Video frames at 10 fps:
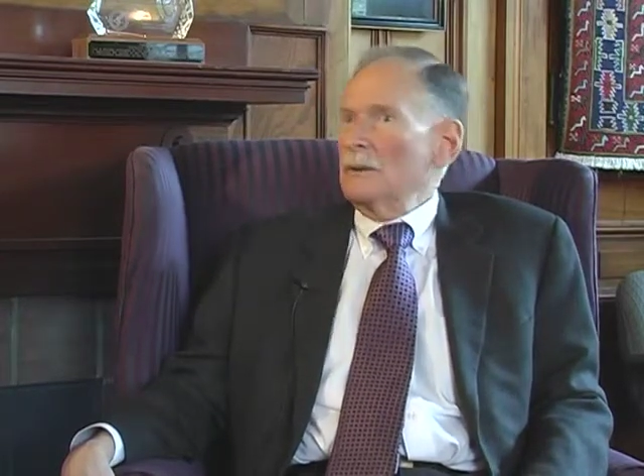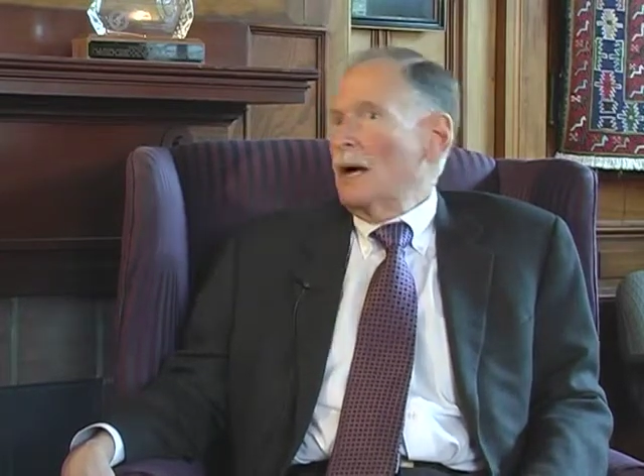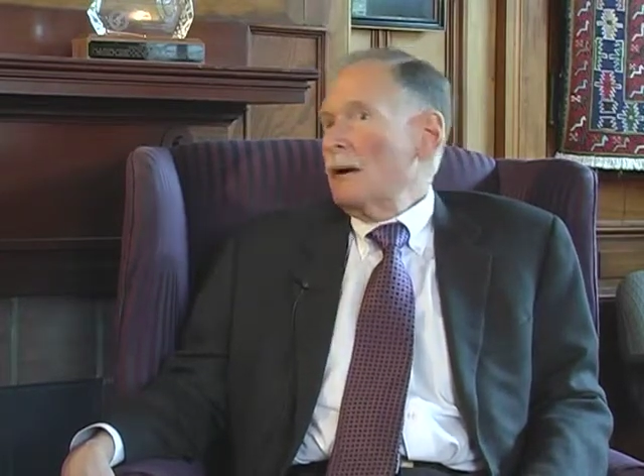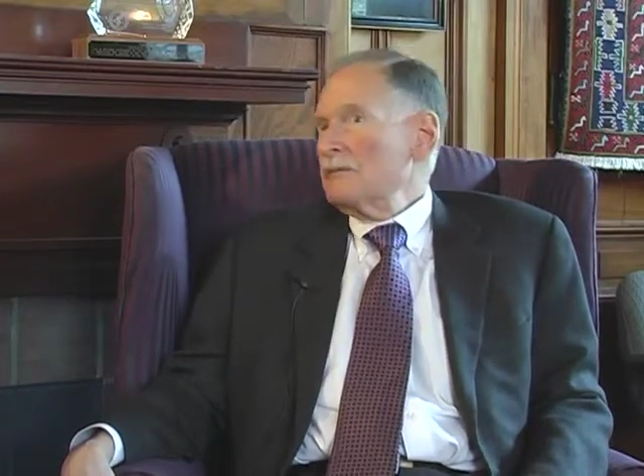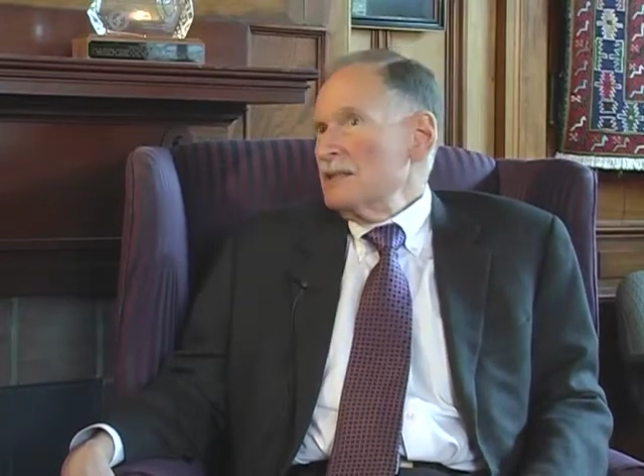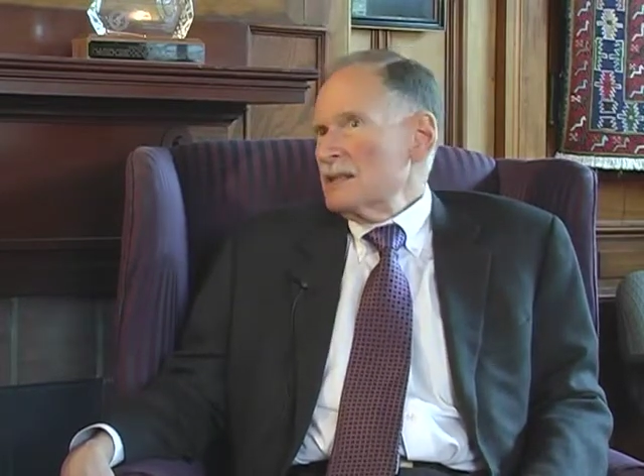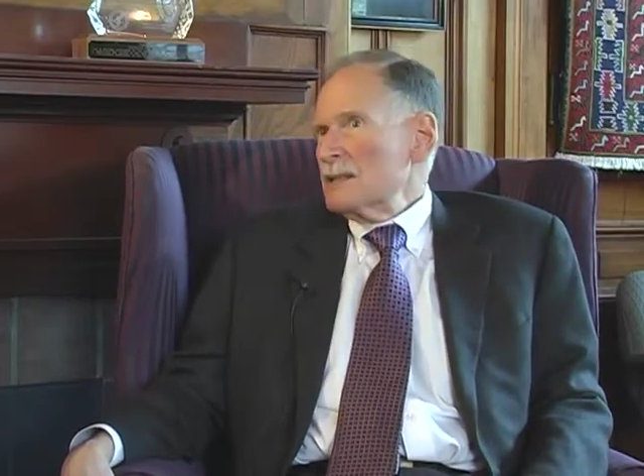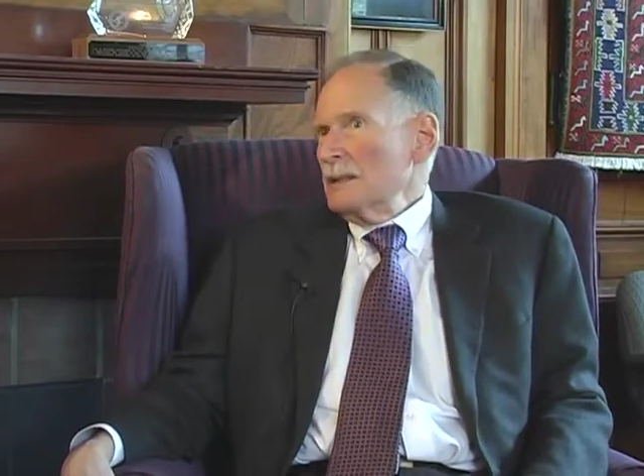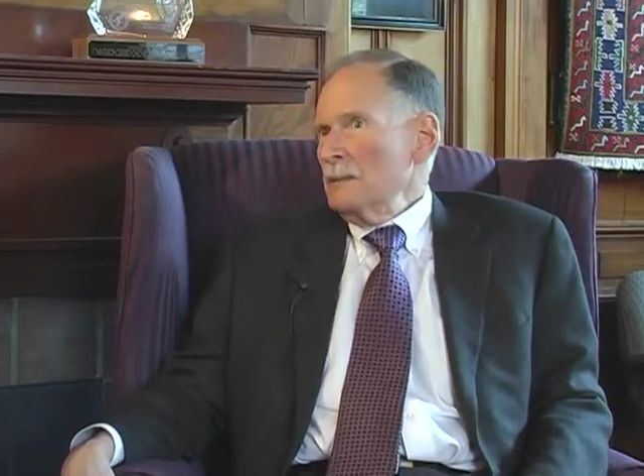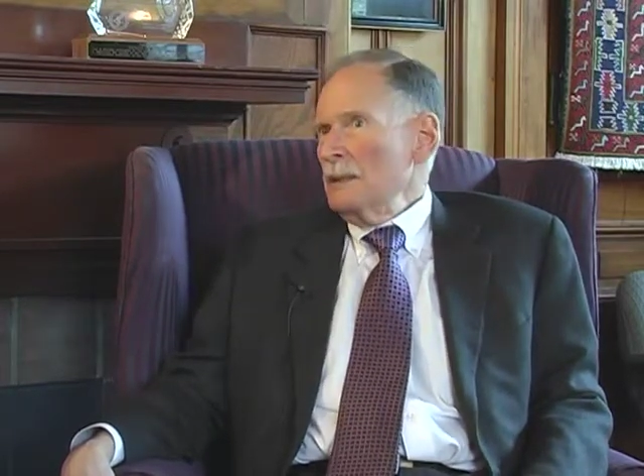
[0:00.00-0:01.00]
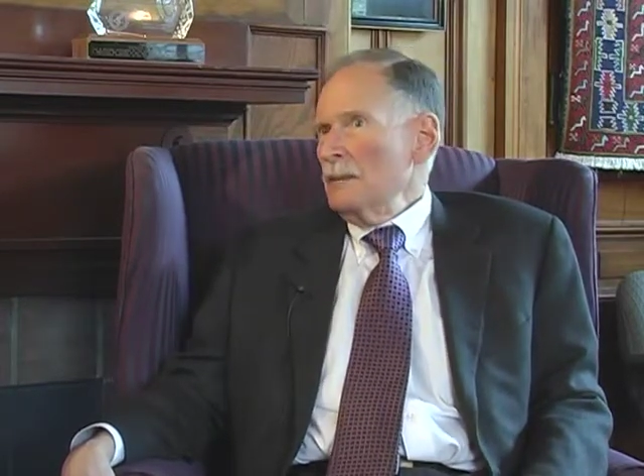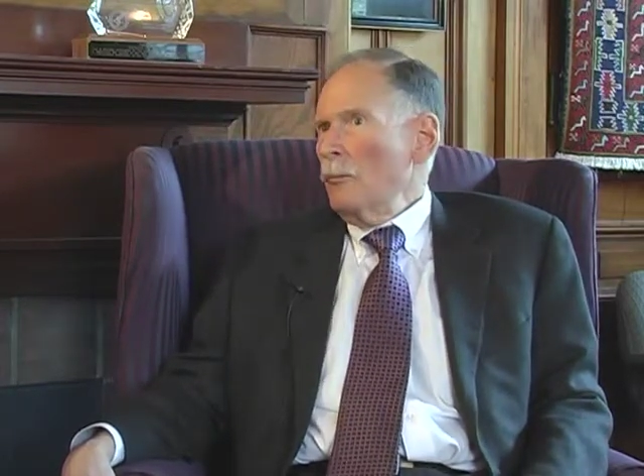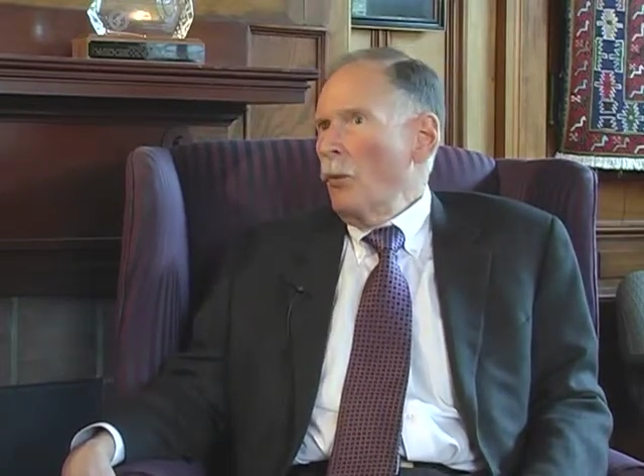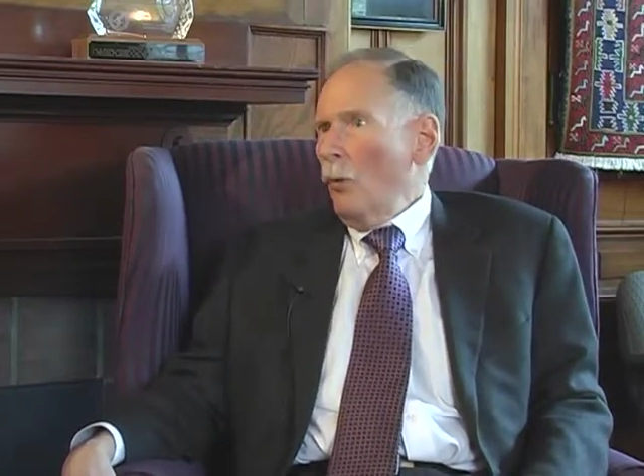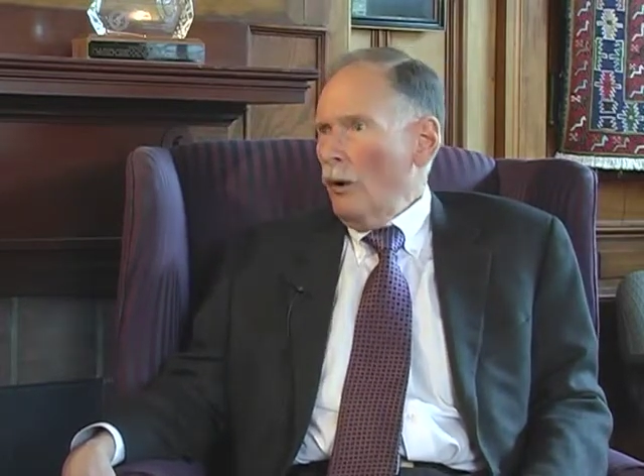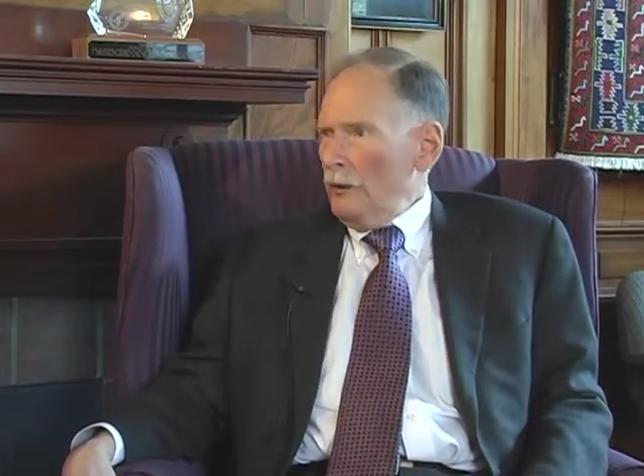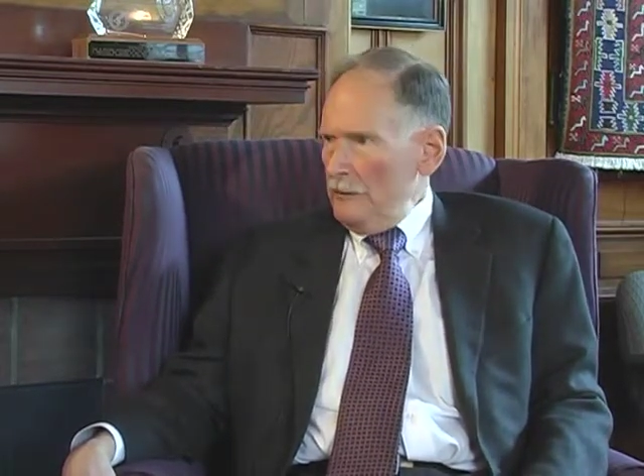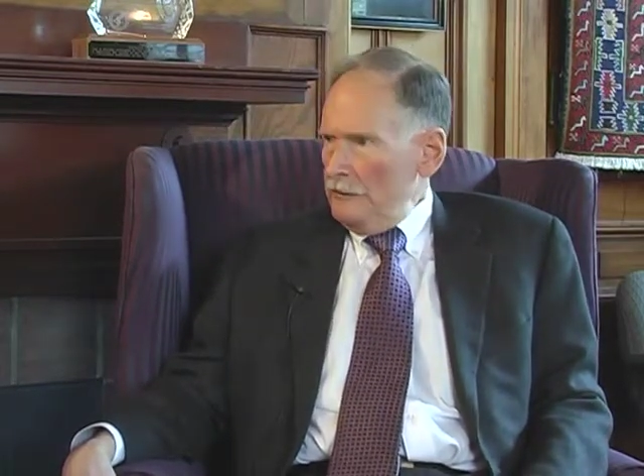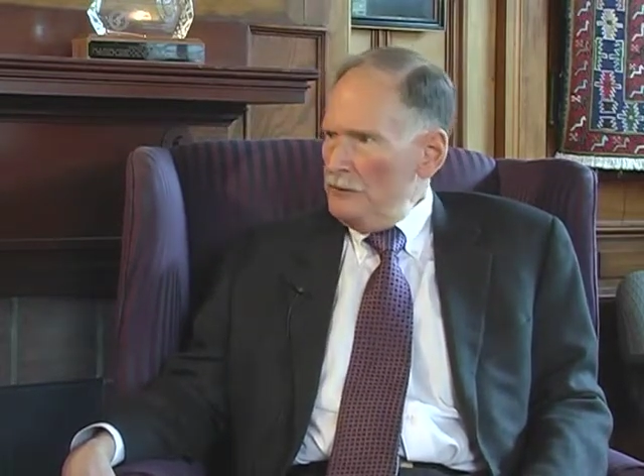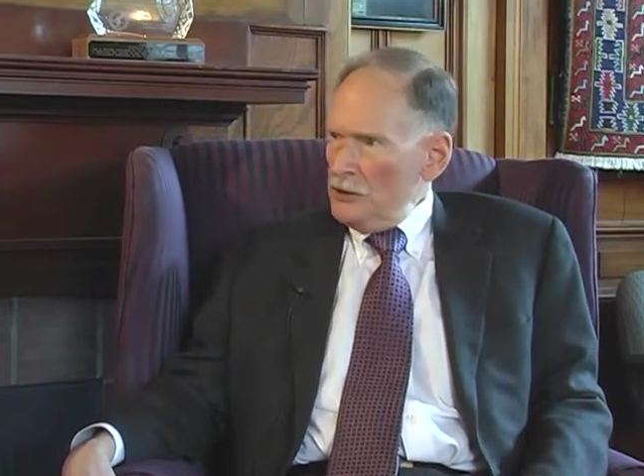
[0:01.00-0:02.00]
would obviously be more
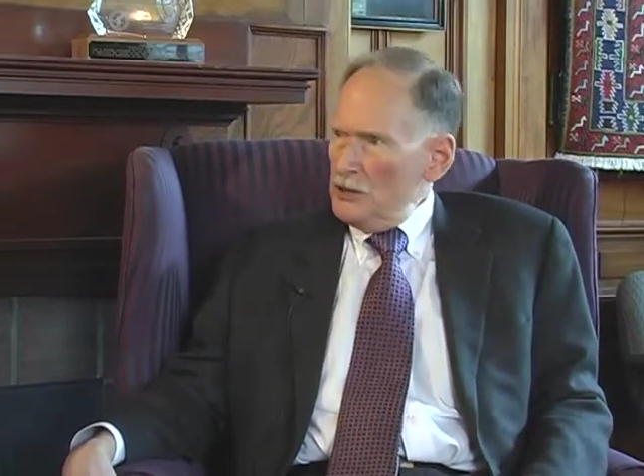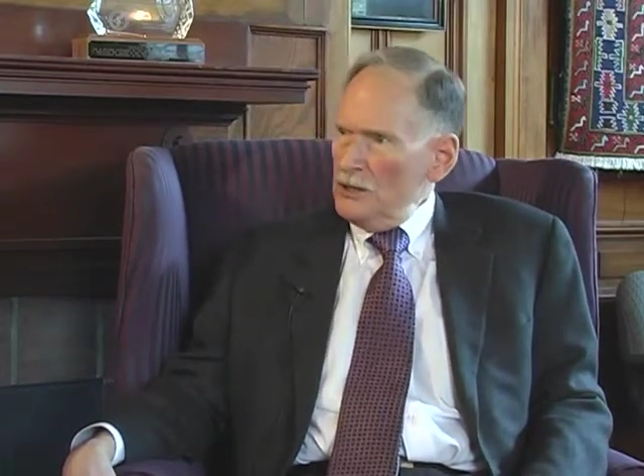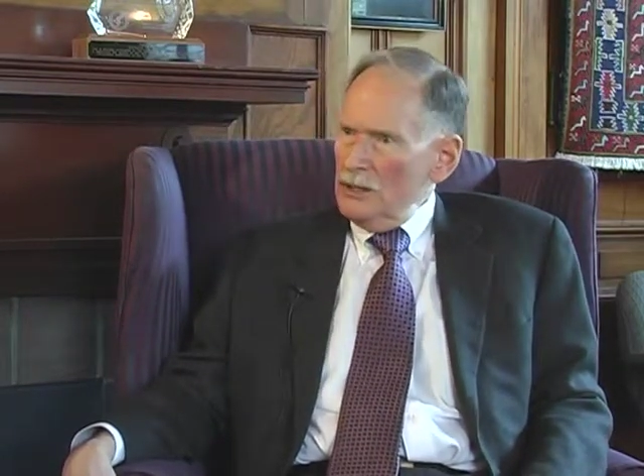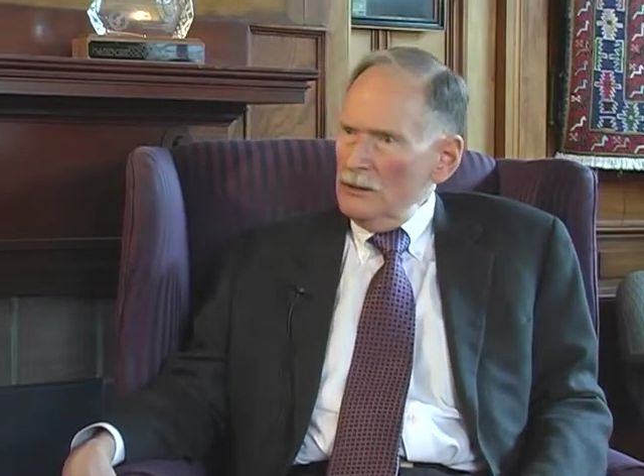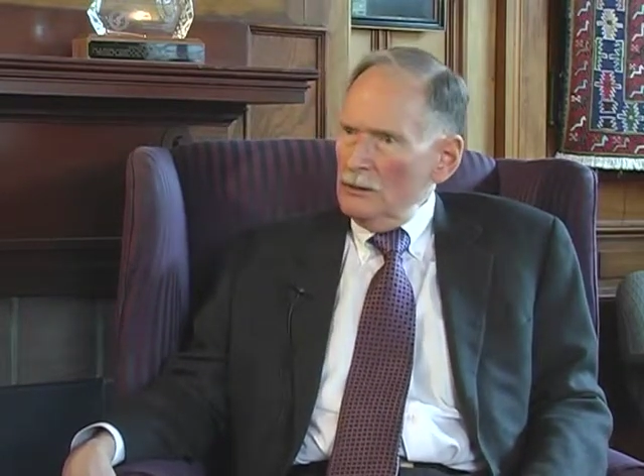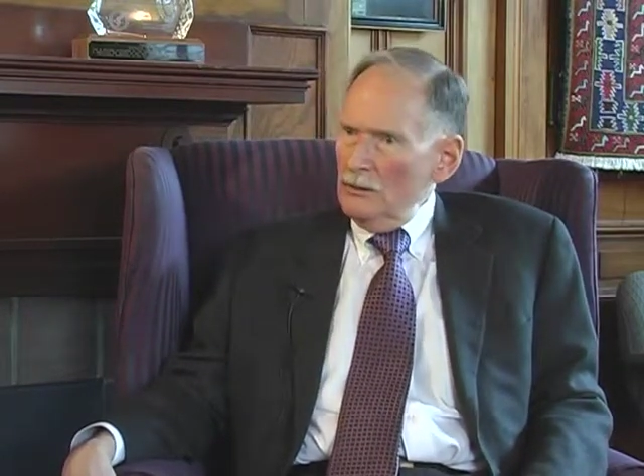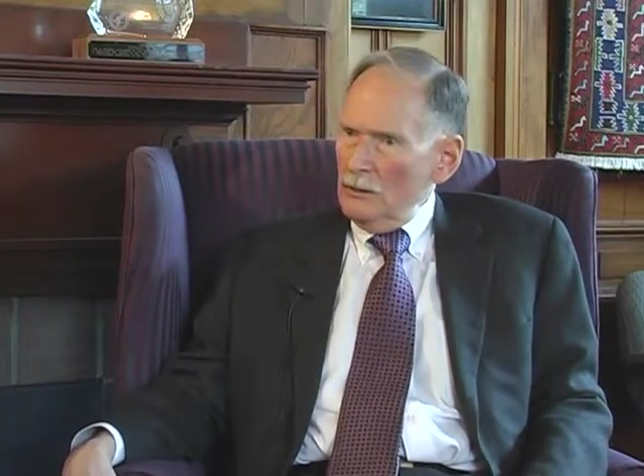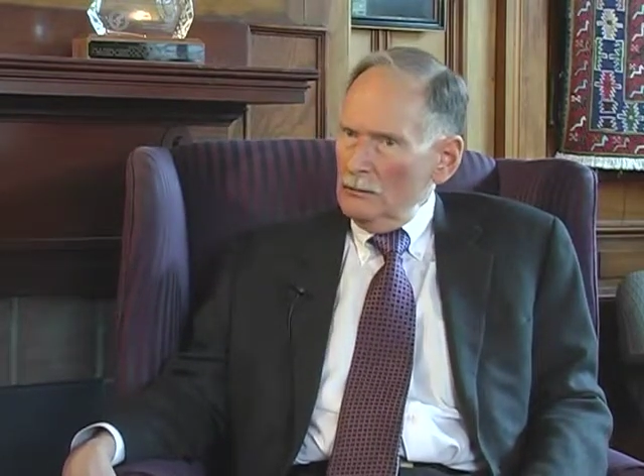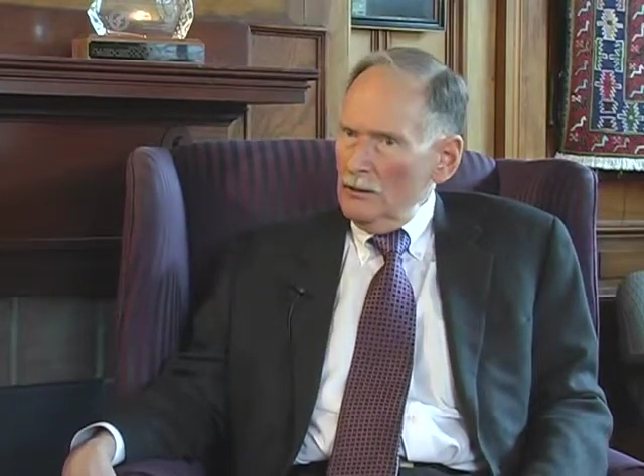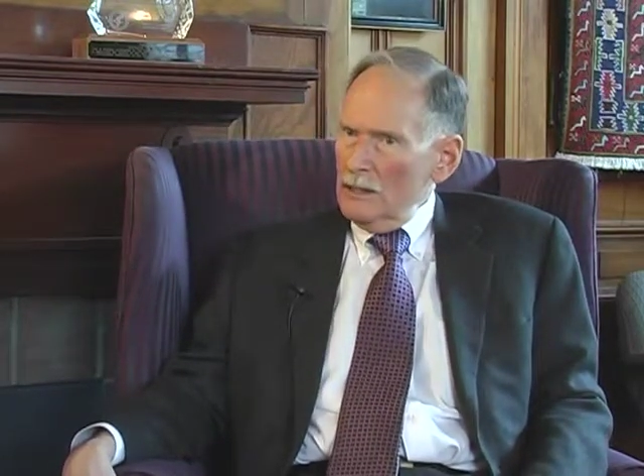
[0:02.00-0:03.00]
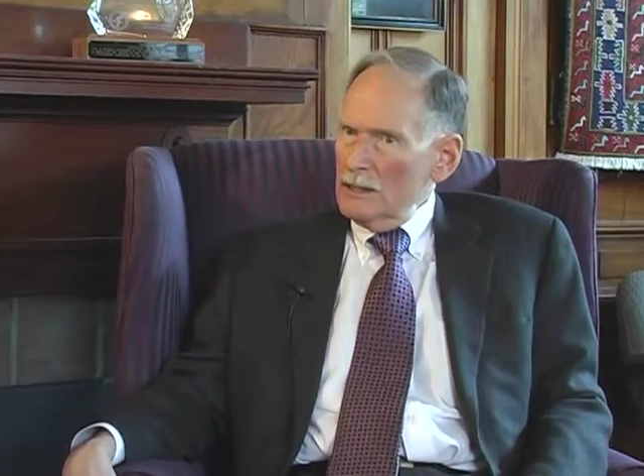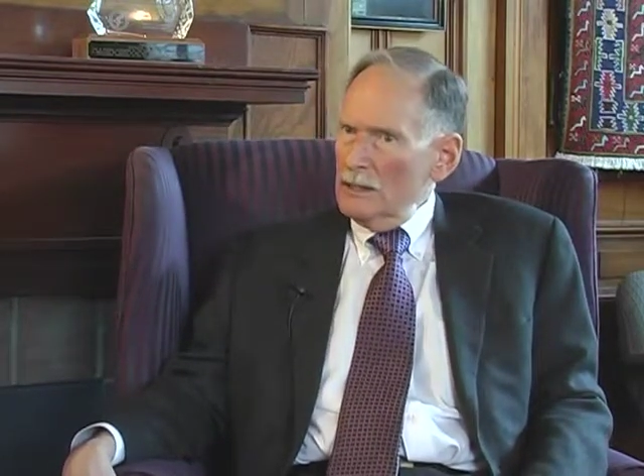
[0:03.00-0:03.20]
efficient in the long run